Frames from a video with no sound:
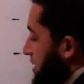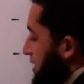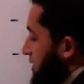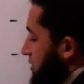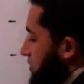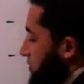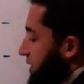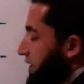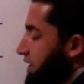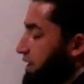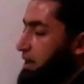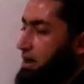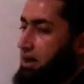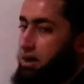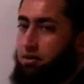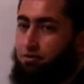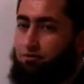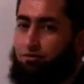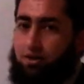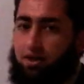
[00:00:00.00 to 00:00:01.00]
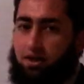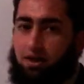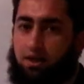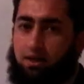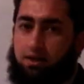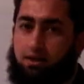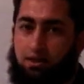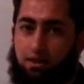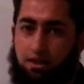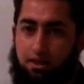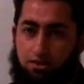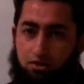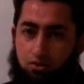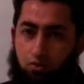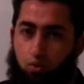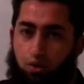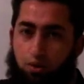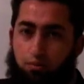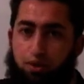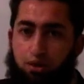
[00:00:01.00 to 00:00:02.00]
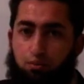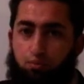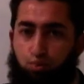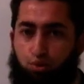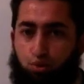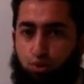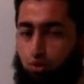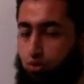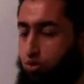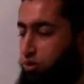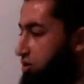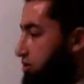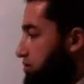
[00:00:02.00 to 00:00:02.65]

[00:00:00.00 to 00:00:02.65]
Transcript: we can have a swimming pool.